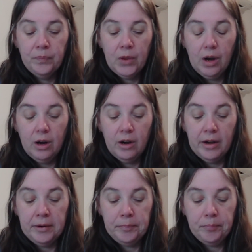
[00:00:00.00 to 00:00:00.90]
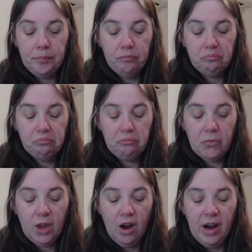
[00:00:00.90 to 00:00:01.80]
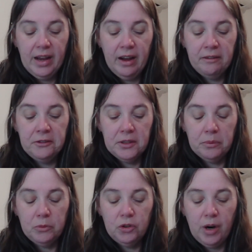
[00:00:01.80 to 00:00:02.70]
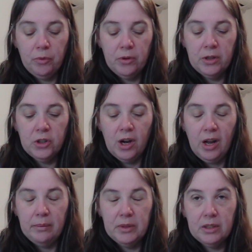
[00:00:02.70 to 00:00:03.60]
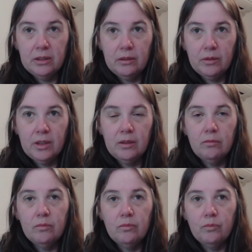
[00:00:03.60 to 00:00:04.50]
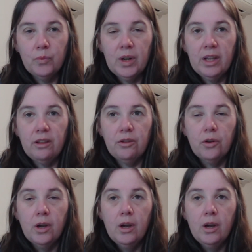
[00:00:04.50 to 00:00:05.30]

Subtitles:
I have some trouble at times with